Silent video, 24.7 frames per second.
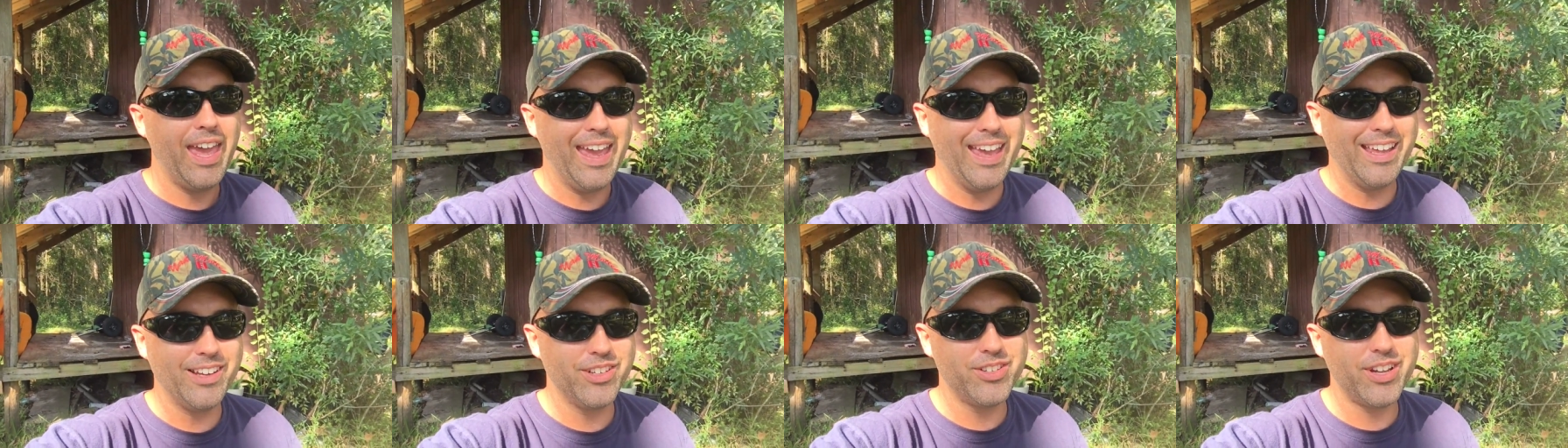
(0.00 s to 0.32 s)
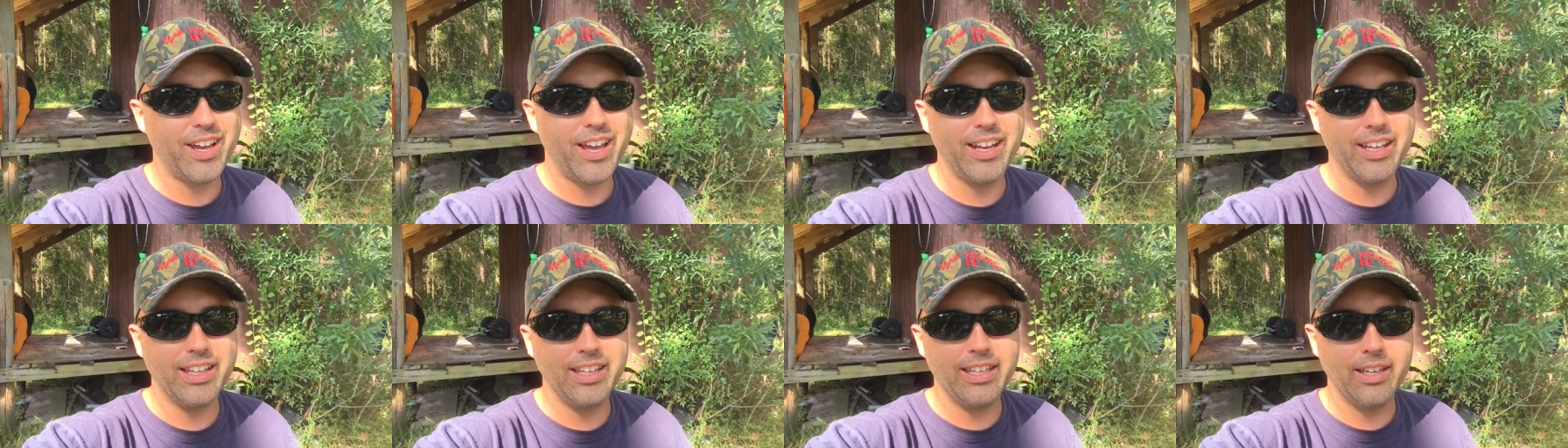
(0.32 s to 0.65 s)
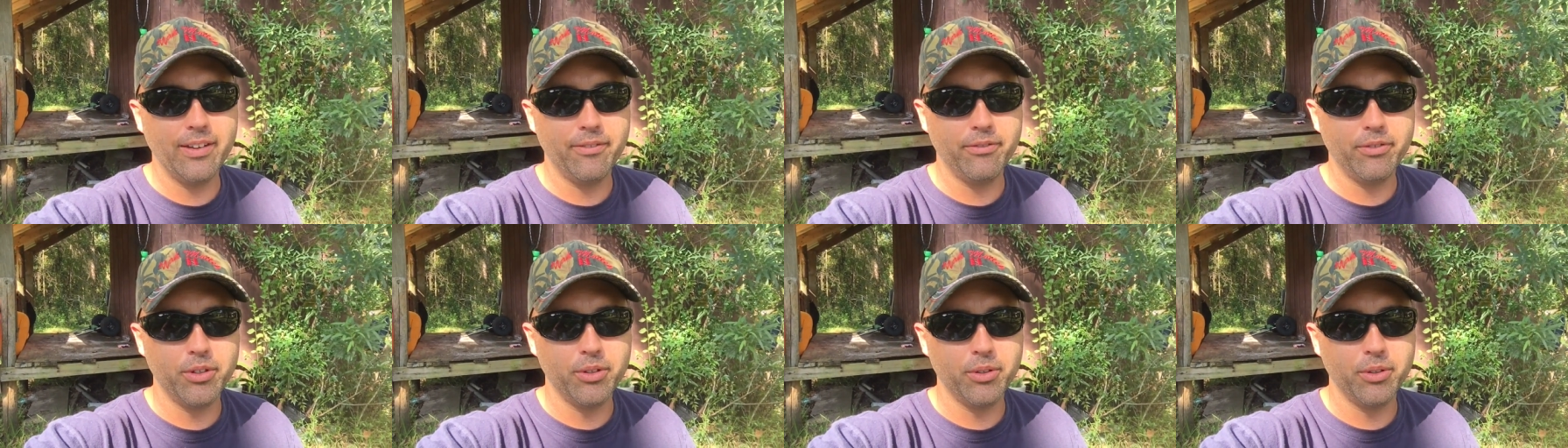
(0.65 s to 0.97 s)
and try to
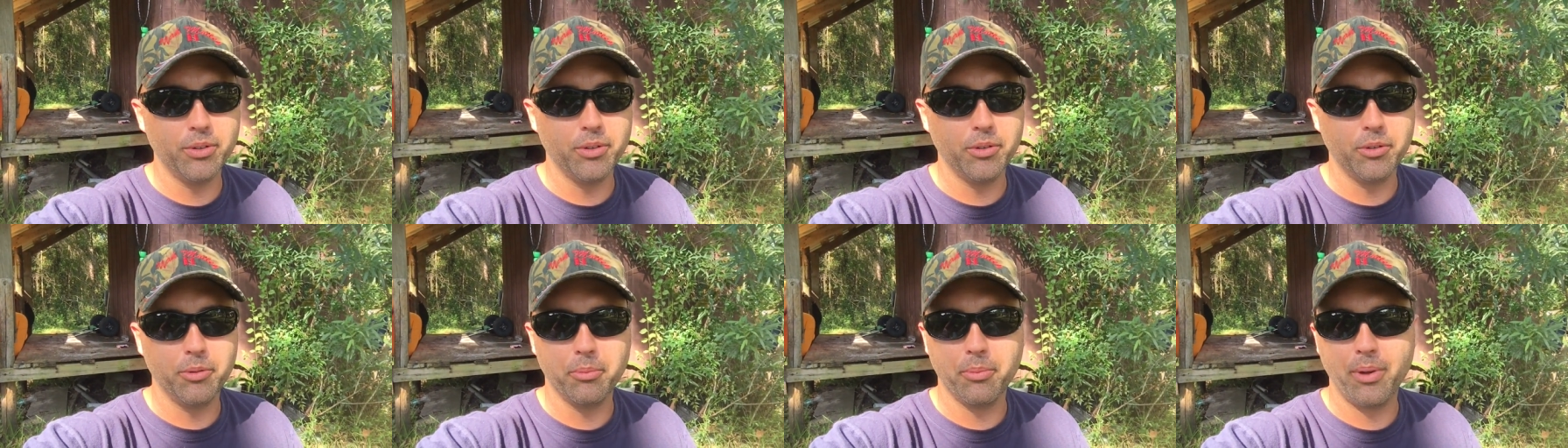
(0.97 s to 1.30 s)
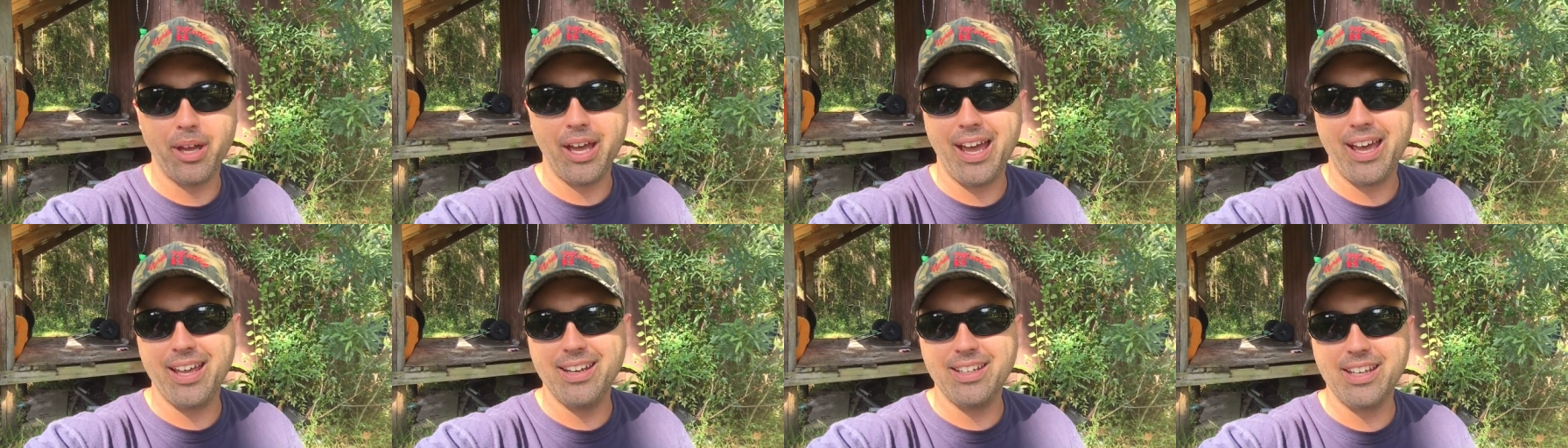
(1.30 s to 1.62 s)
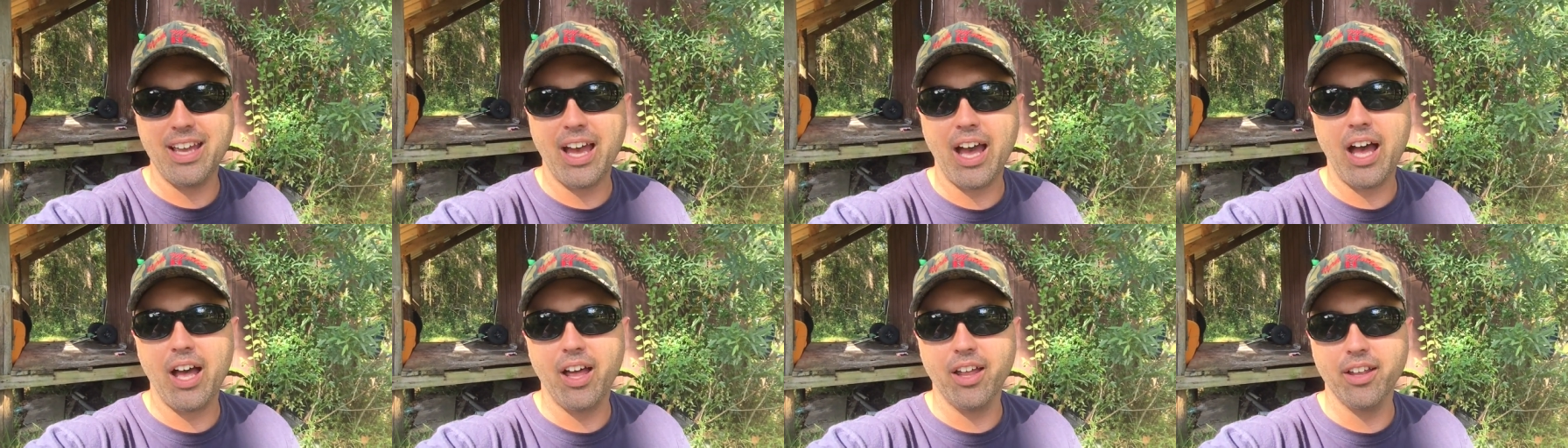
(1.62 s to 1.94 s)
give you my
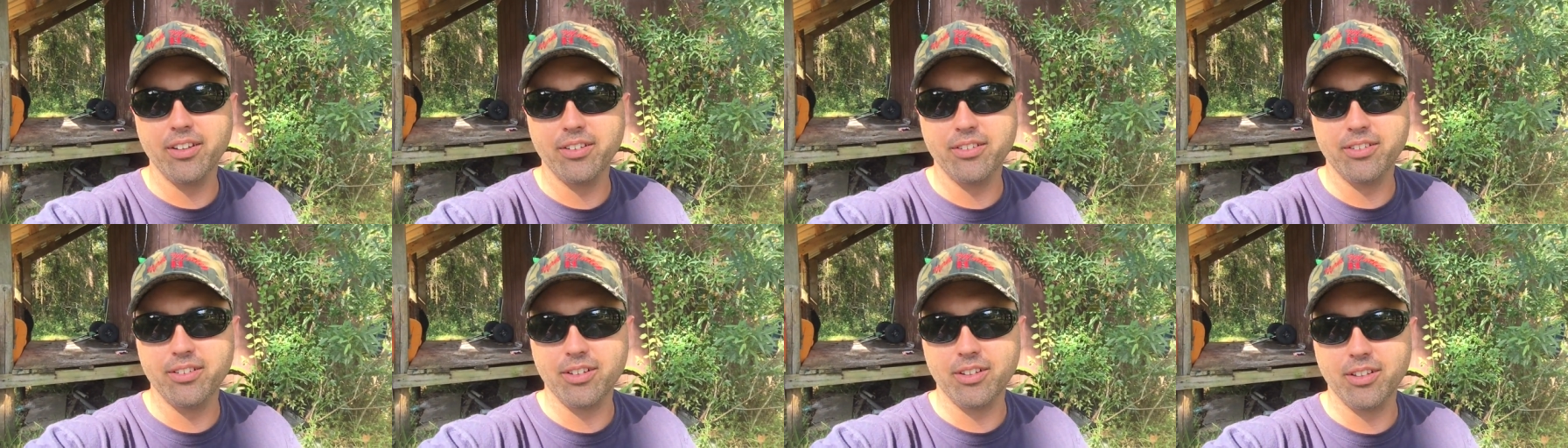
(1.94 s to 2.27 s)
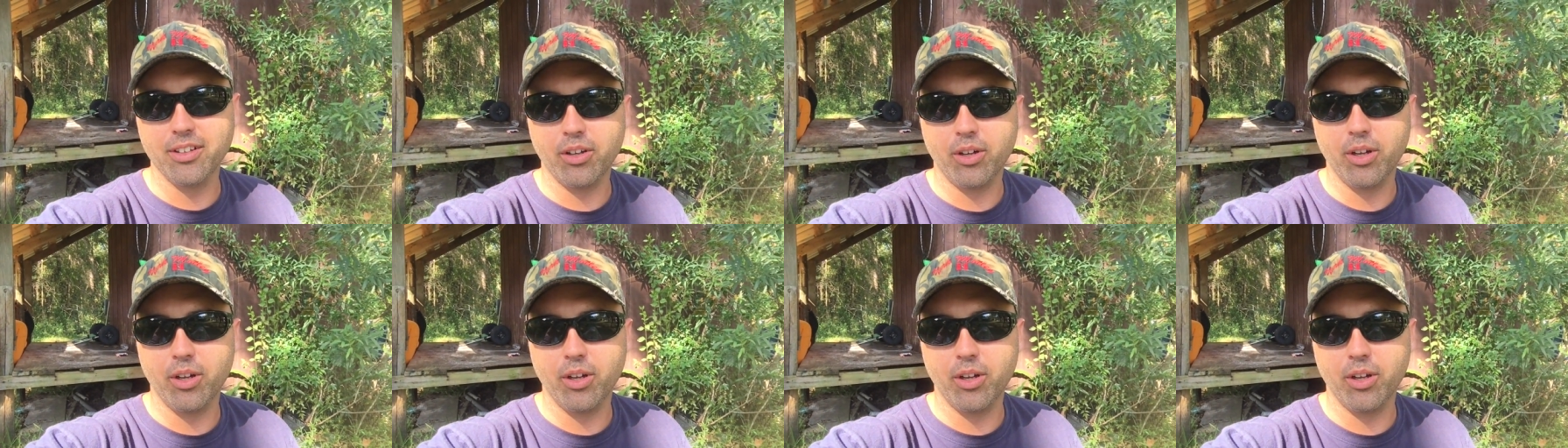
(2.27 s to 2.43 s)
ideology